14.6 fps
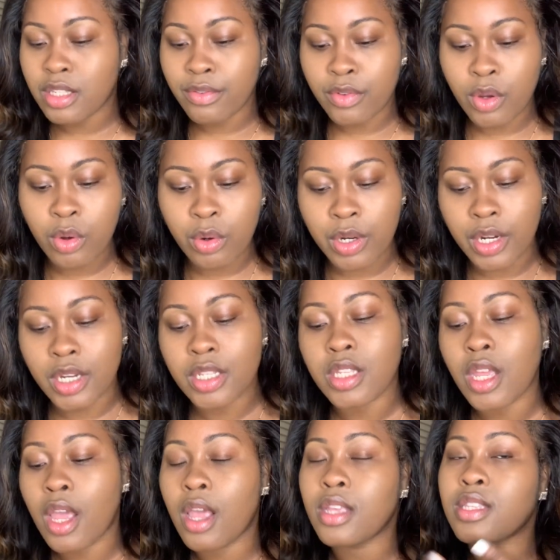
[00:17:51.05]
Of course,
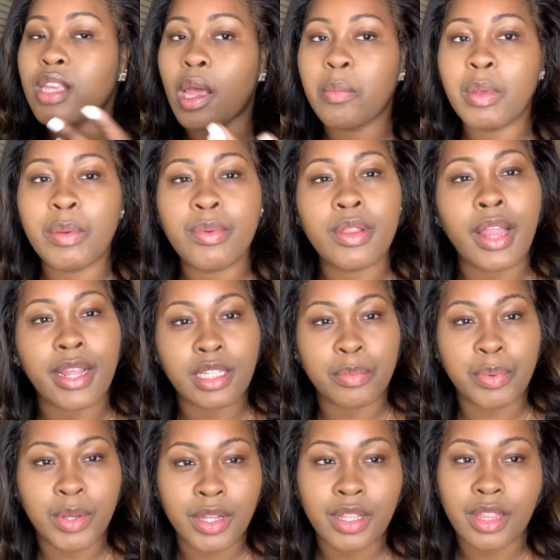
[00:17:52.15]
some people like to
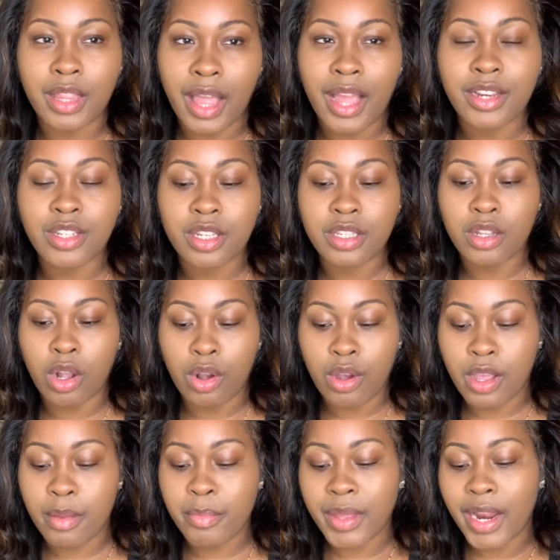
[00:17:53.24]
put lashes
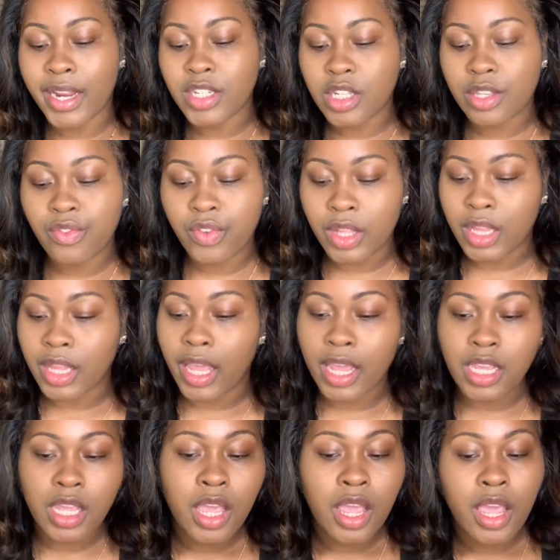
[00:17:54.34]
on, but I just feel like